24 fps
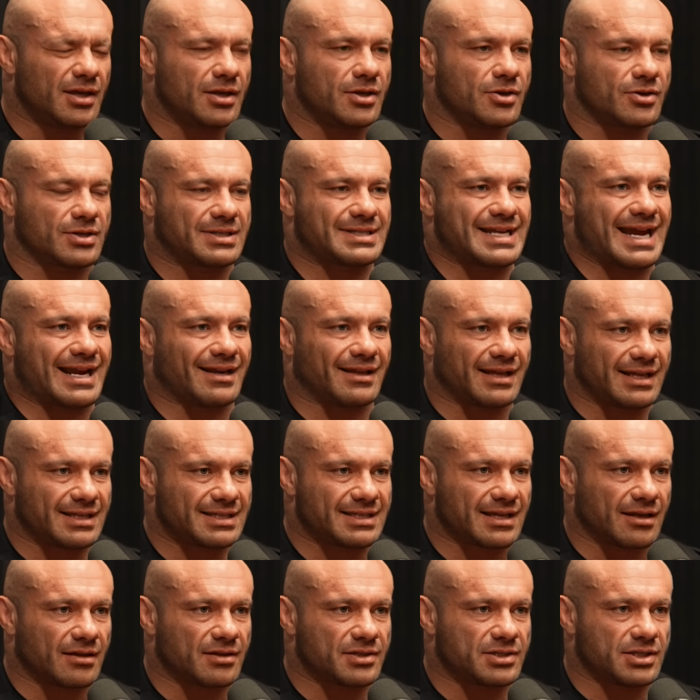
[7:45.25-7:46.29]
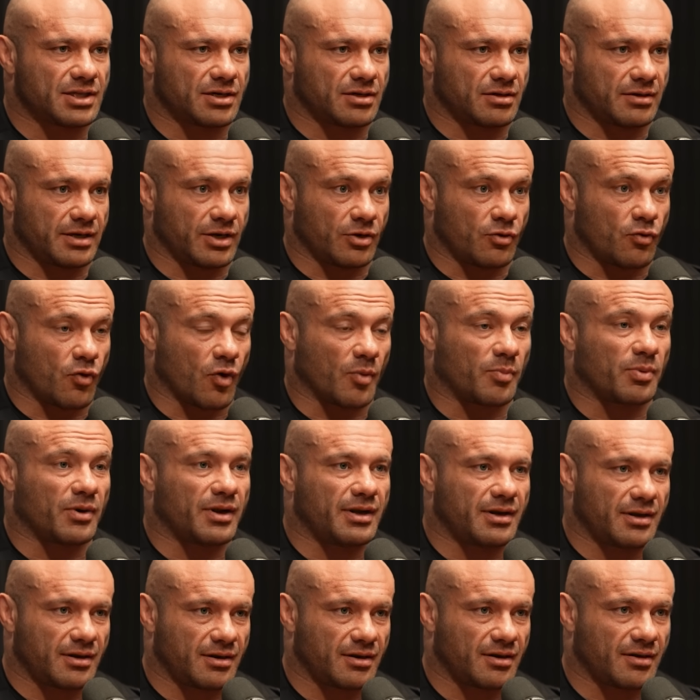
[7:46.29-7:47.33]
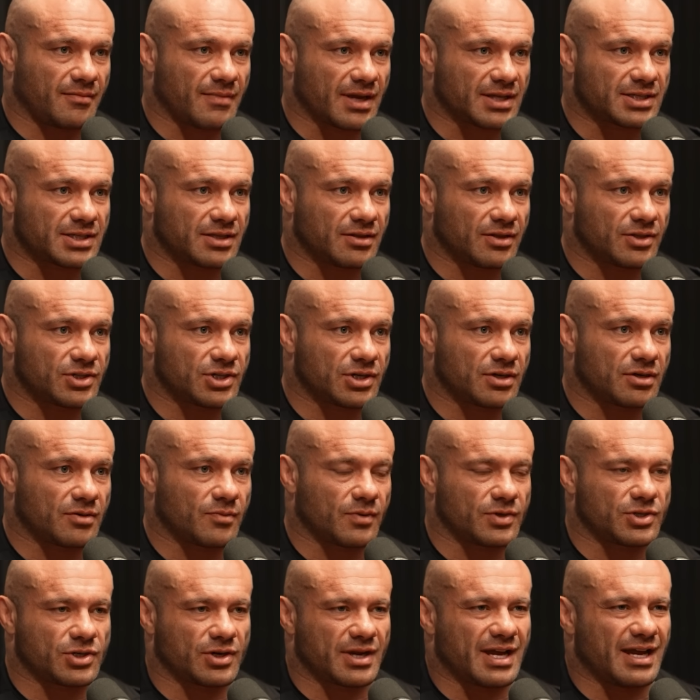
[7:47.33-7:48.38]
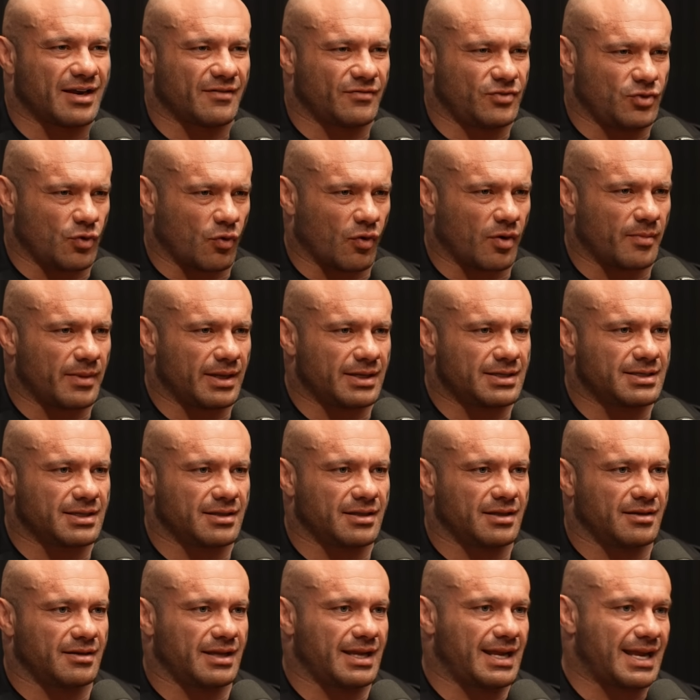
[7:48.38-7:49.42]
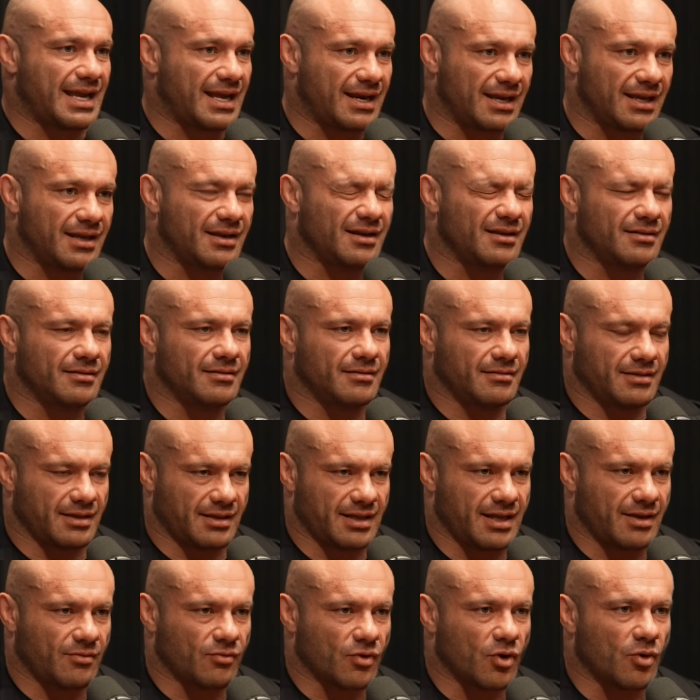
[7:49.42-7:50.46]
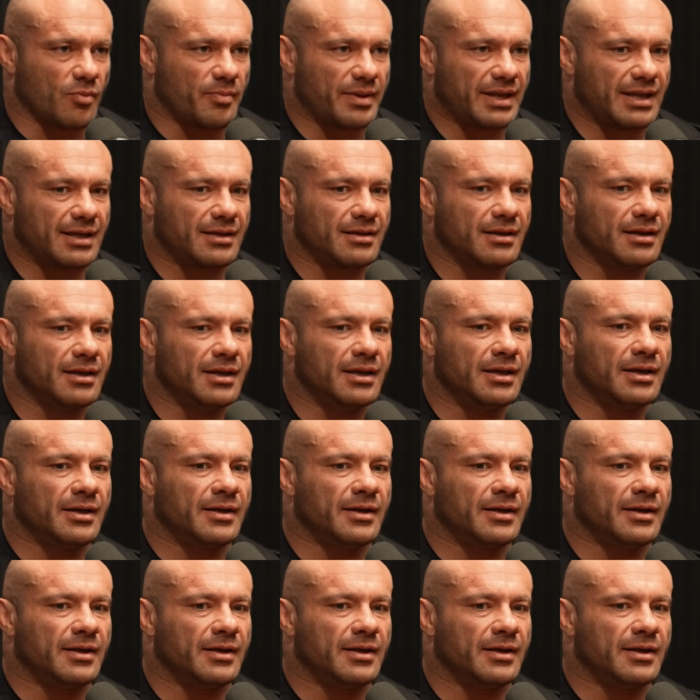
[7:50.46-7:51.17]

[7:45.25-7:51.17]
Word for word: Your satellite cells that are incorporated into your musculature, which are kind of dormant, and then they get in and then they grow big.